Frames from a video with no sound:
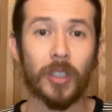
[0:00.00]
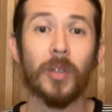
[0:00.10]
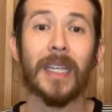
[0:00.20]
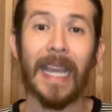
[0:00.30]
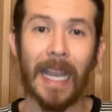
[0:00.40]
you
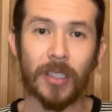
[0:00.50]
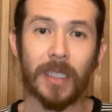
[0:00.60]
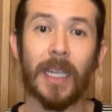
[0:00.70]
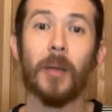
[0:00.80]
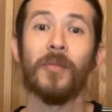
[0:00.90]
can actually
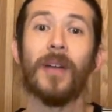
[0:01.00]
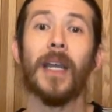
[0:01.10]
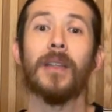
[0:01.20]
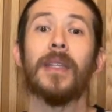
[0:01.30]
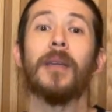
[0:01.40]
help
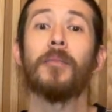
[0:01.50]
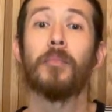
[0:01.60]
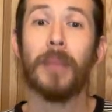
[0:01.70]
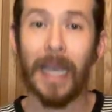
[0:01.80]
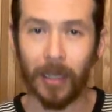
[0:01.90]
fight them
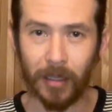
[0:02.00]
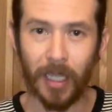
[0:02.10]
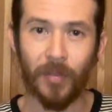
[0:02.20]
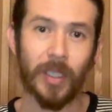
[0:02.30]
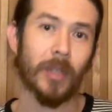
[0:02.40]
better
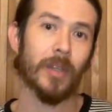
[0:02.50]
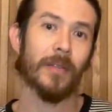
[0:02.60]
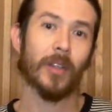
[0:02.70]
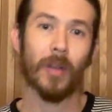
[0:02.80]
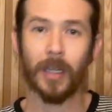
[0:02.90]
if you get rid of
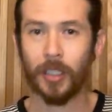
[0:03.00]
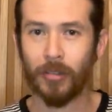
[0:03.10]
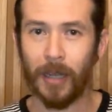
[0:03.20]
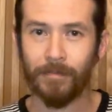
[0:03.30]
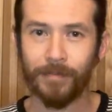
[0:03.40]
the chronic
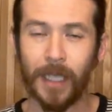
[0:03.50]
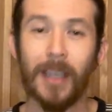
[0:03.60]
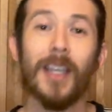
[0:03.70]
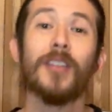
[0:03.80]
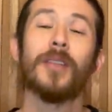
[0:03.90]
strep.
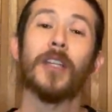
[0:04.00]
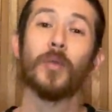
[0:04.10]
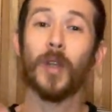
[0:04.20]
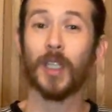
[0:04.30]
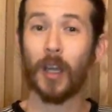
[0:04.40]
So that's what
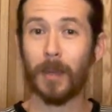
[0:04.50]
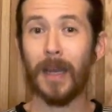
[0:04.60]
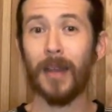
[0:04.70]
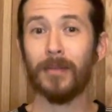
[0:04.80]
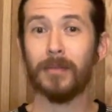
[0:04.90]
we're going to talk
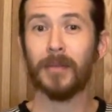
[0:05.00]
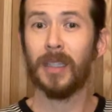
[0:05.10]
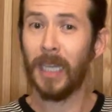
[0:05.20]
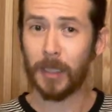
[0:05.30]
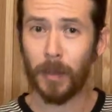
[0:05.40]
about in
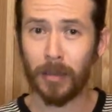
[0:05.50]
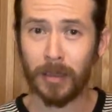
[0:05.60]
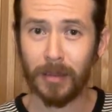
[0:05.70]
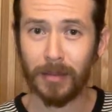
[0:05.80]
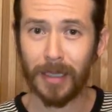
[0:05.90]
the next
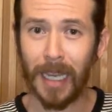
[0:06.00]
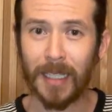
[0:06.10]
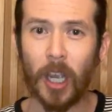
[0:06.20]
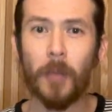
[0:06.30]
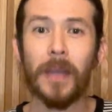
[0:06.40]
post. Guys,
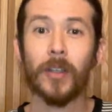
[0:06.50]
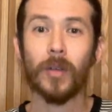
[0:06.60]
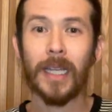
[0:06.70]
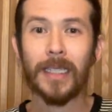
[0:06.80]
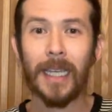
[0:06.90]
I hope you have a
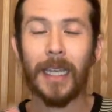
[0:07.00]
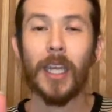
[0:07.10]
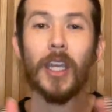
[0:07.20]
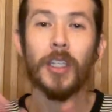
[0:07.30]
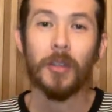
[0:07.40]
great day.
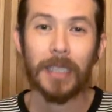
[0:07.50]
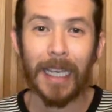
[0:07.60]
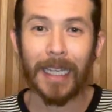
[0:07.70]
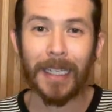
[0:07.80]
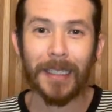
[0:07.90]
You
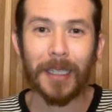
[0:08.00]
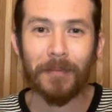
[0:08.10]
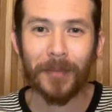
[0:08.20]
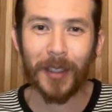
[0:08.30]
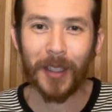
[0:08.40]
take it easy.
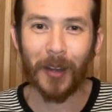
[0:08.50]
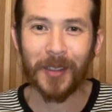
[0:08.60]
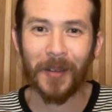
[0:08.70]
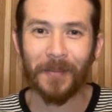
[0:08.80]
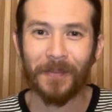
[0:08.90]
Talk
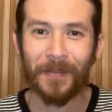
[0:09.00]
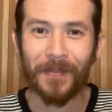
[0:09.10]
soon.